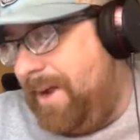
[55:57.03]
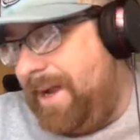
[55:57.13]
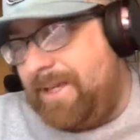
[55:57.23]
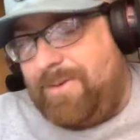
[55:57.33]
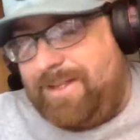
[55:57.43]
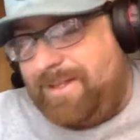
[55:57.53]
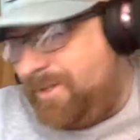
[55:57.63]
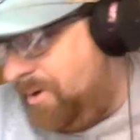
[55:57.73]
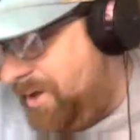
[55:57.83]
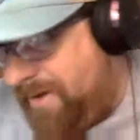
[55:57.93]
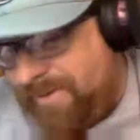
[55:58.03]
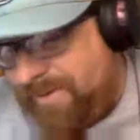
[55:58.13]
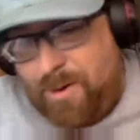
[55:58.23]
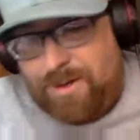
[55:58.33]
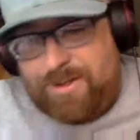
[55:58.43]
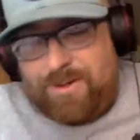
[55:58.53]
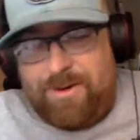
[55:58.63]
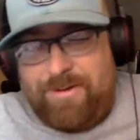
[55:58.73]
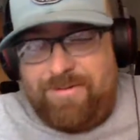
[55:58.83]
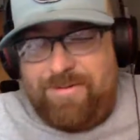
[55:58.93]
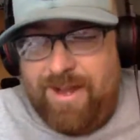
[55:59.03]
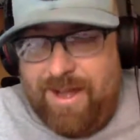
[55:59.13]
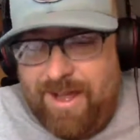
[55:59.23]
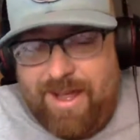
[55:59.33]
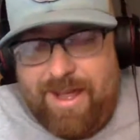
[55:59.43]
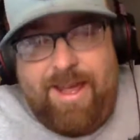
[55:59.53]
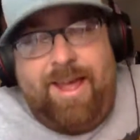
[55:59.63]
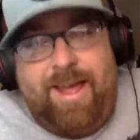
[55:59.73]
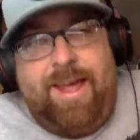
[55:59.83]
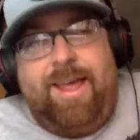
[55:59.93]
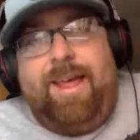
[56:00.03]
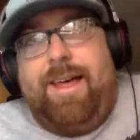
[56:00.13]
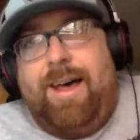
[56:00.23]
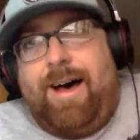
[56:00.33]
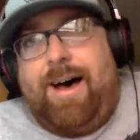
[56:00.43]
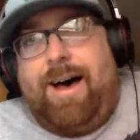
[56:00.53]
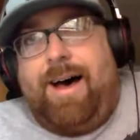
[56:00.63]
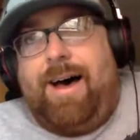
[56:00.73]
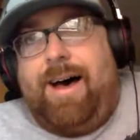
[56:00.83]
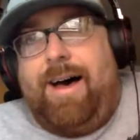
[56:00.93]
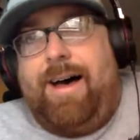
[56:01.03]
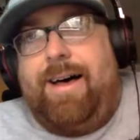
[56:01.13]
next one's totally off the board, sort of. I